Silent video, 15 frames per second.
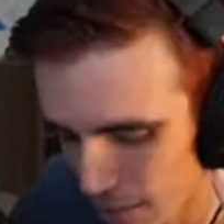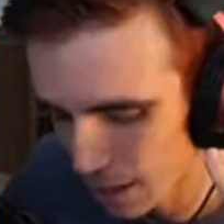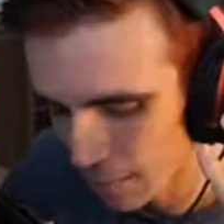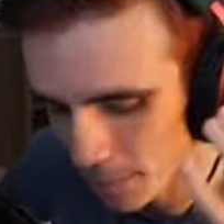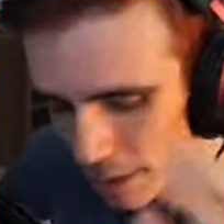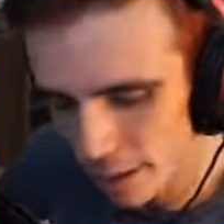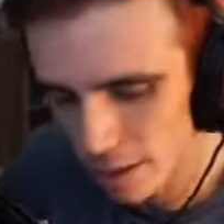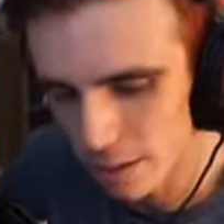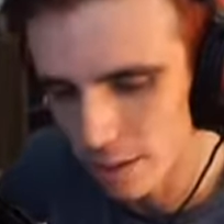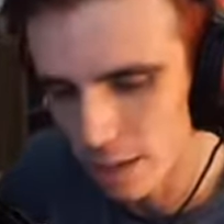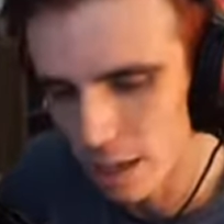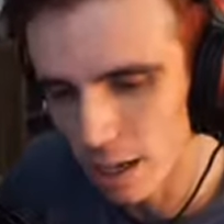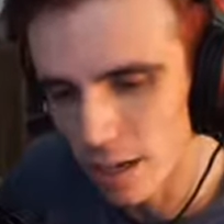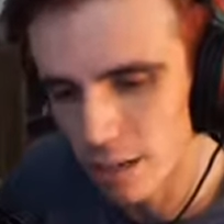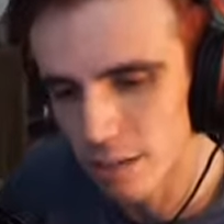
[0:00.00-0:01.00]
I'm not gonna
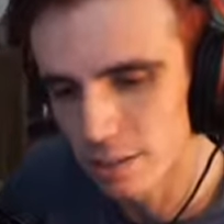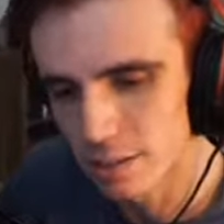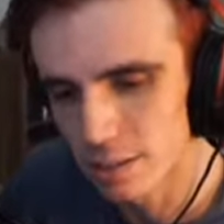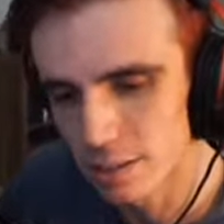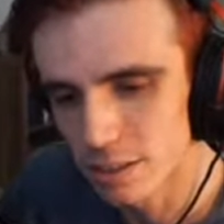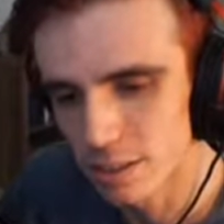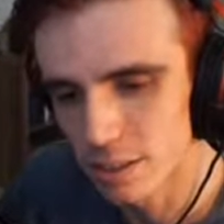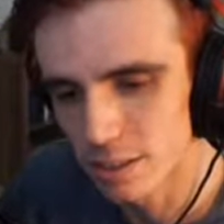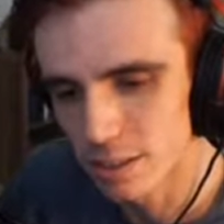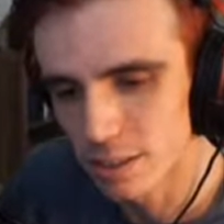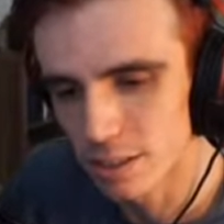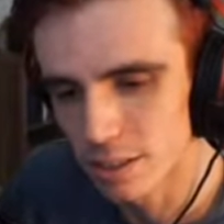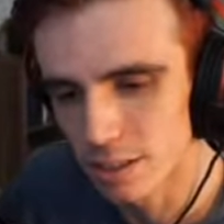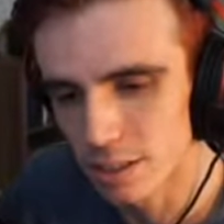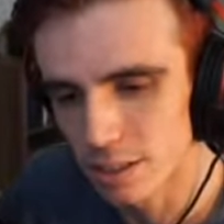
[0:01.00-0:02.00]
lie,
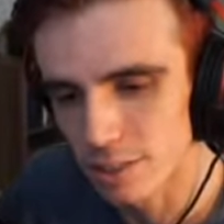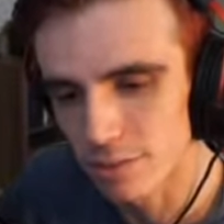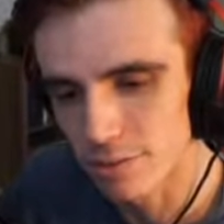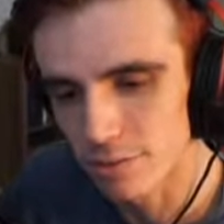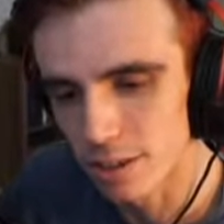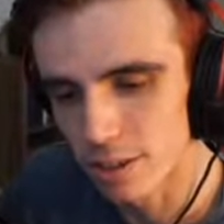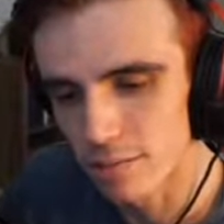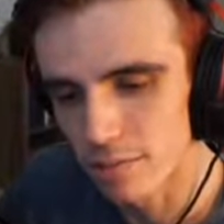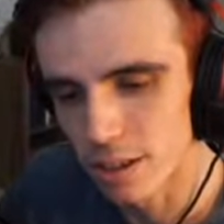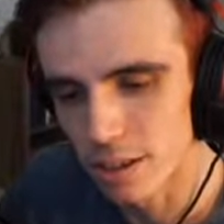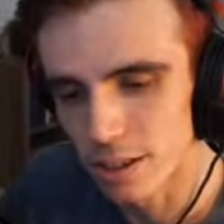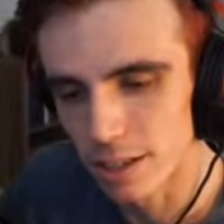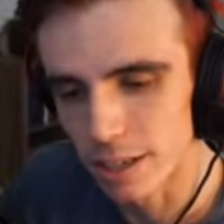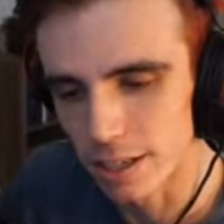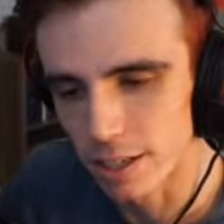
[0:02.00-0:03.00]
seeing a good friend of
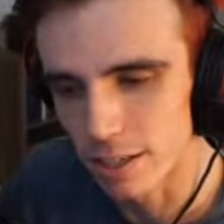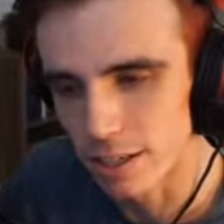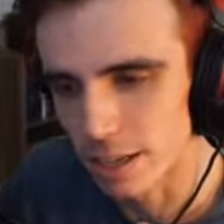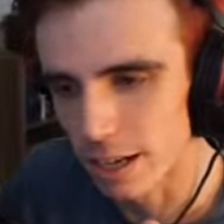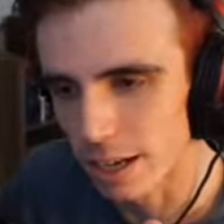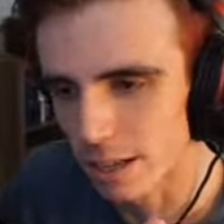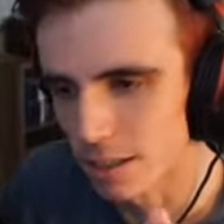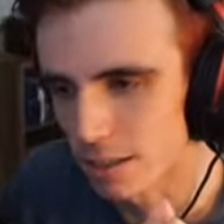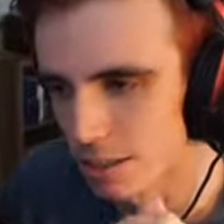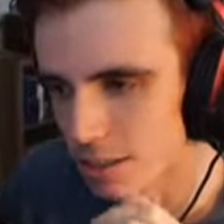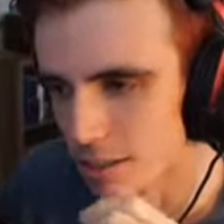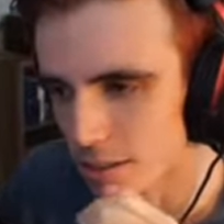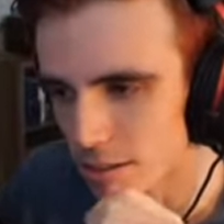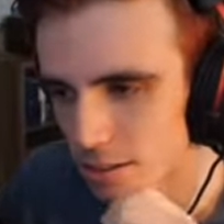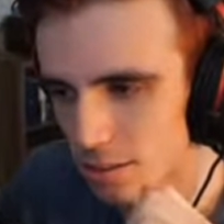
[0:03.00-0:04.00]
mine like in that
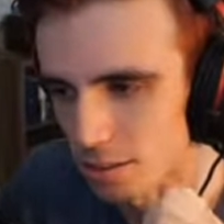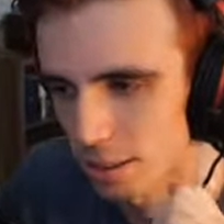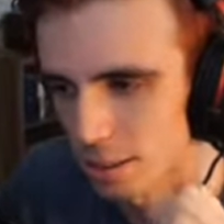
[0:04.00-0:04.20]
condition